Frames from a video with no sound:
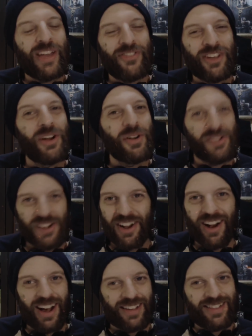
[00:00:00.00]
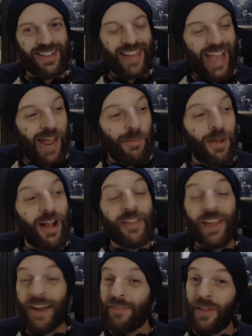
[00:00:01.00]
if you know it's going to cost you the game.
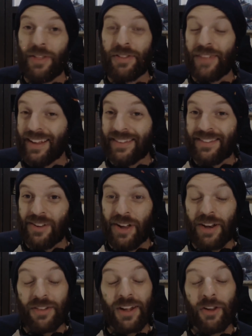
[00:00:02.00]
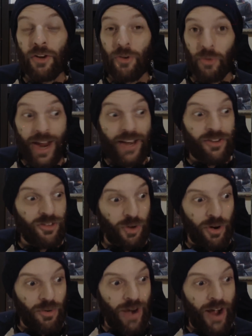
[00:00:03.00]
That's why this deck is so good. It's got a great
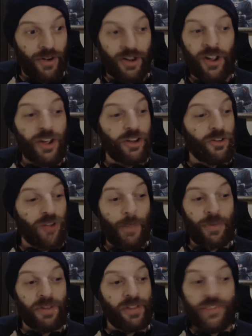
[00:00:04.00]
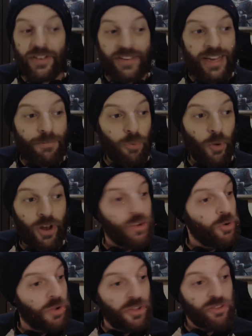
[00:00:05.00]
short round. You're dropping 17-point
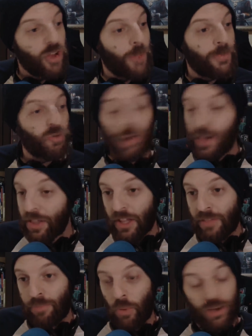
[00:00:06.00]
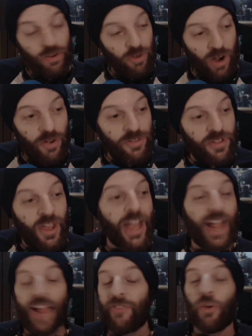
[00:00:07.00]
ghouls. You're dropping 26-point crones.
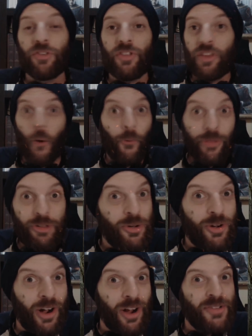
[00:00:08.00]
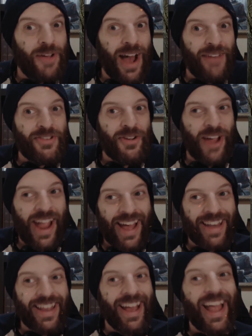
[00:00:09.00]
If those are the only 2 cards you have in your
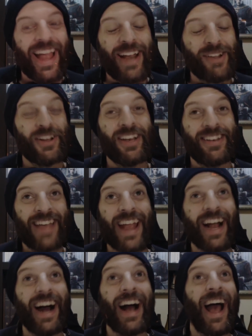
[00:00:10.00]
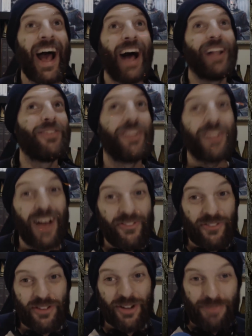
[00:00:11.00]
hand, it's going to take a hell of a
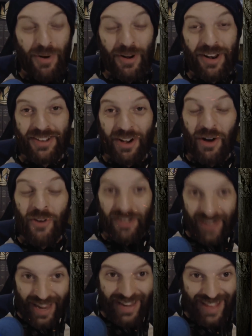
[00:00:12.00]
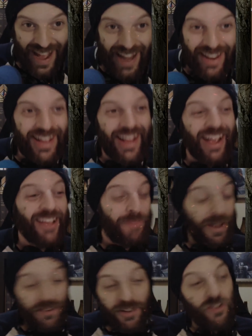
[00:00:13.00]
lot for your opponent to overtake that,
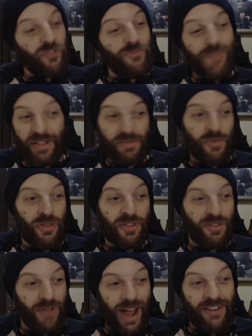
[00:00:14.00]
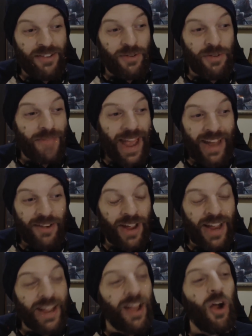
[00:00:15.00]
especially if you've messed with their strategy with
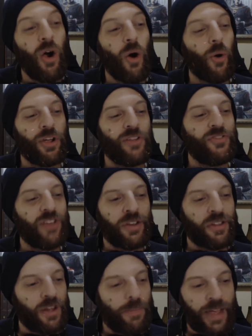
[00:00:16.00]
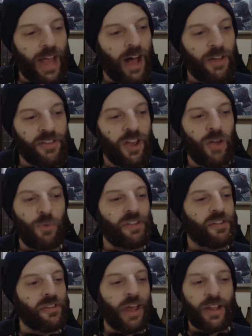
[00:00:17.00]
Mandrake, or you've done something else
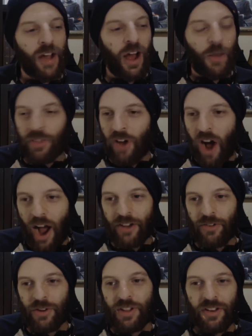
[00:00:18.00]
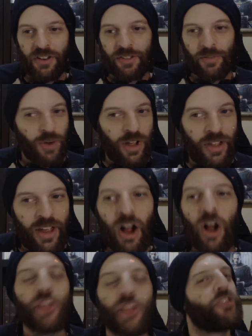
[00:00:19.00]
with Cockatrice to just really
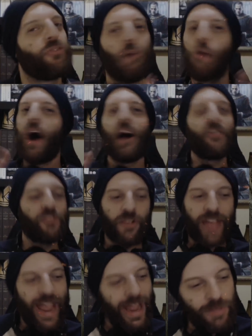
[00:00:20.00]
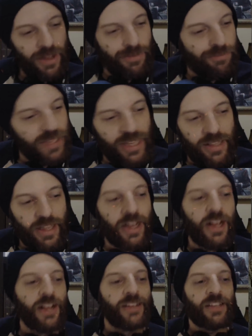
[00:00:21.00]
throw off their game completely.
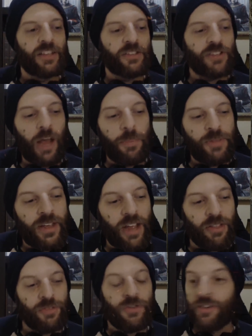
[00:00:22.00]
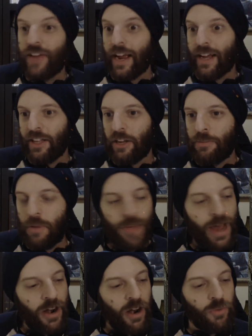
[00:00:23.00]
Slizzard helps you get through your deck a little bit
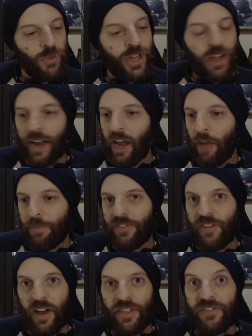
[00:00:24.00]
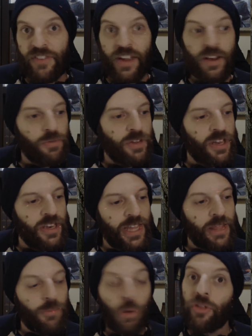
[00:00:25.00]
better, and Recon helps you find the Fiends when you
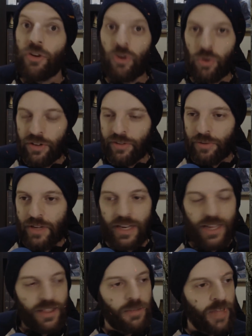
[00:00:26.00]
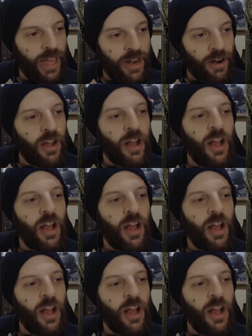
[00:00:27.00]
need them, or the Ghouls when you need them later.